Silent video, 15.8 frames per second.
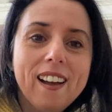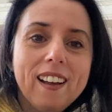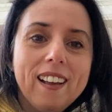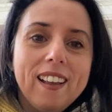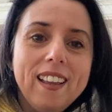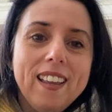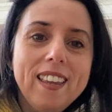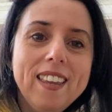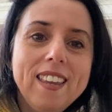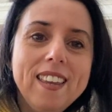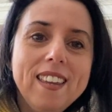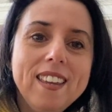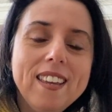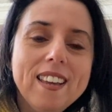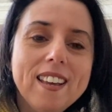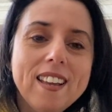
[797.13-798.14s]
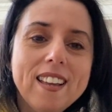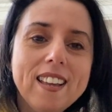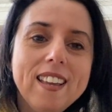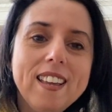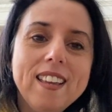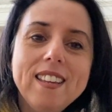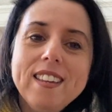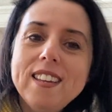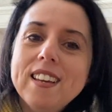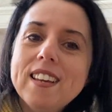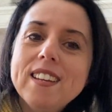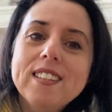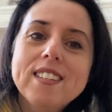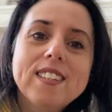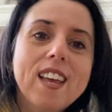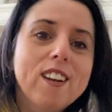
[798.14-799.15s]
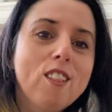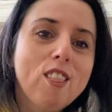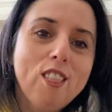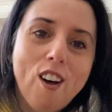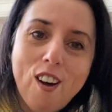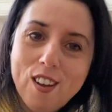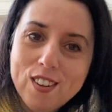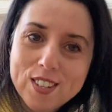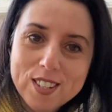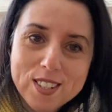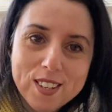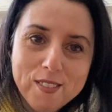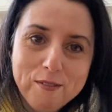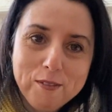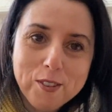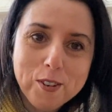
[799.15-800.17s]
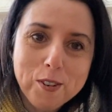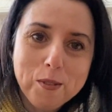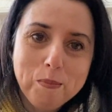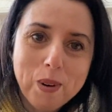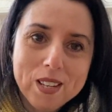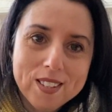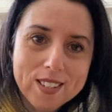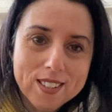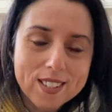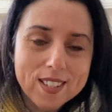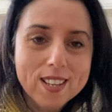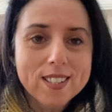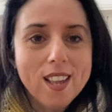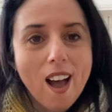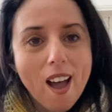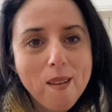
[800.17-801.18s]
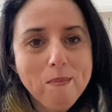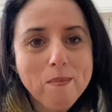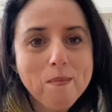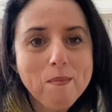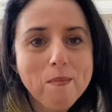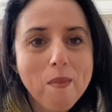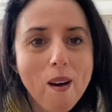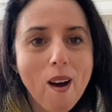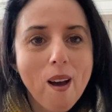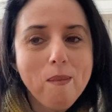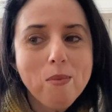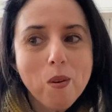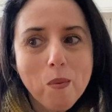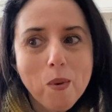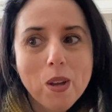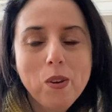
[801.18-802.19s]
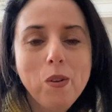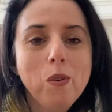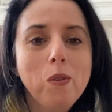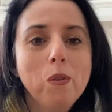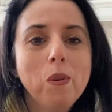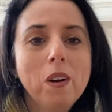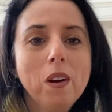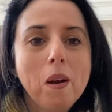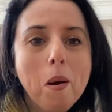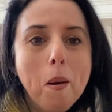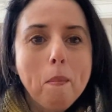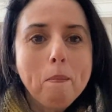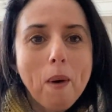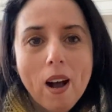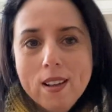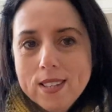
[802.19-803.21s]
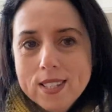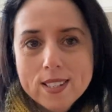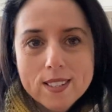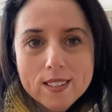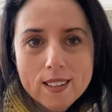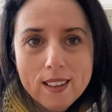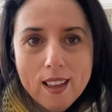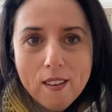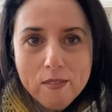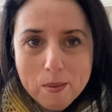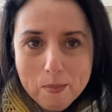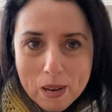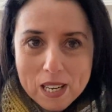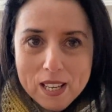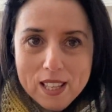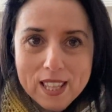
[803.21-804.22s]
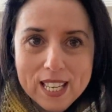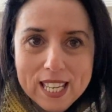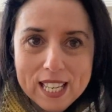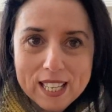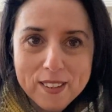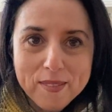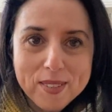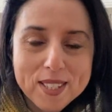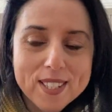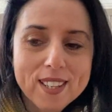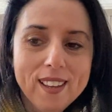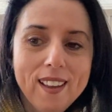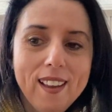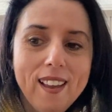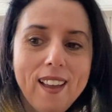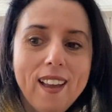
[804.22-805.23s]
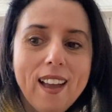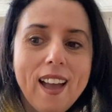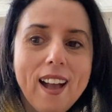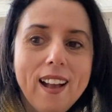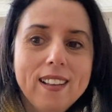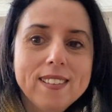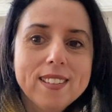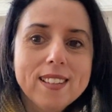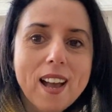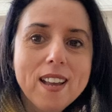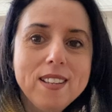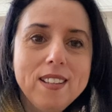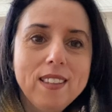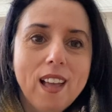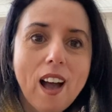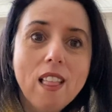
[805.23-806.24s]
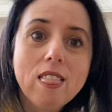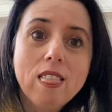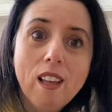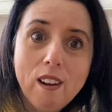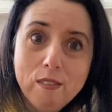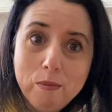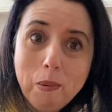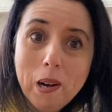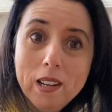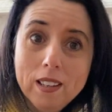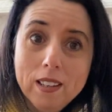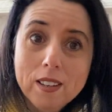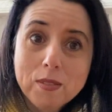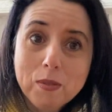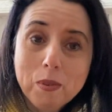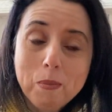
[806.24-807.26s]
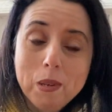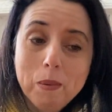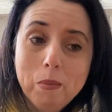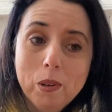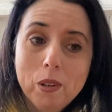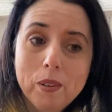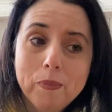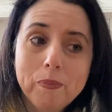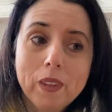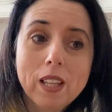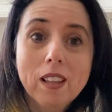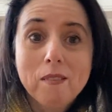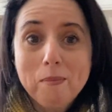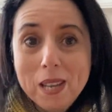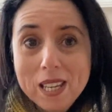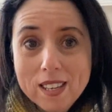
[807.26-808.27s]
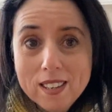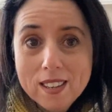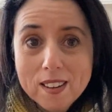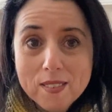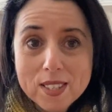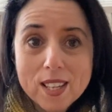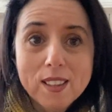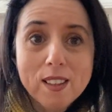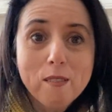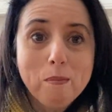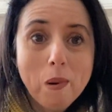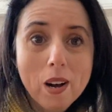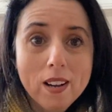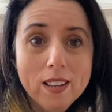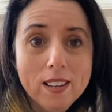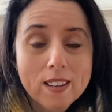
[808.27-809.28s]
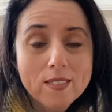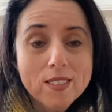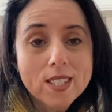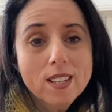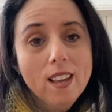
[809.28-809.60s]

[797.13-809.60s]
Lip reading: he is at a loss for presents, because I'm the one who buys everybody the gifts, and I love buying gifts for people. I love making gifts, I love buying gifts,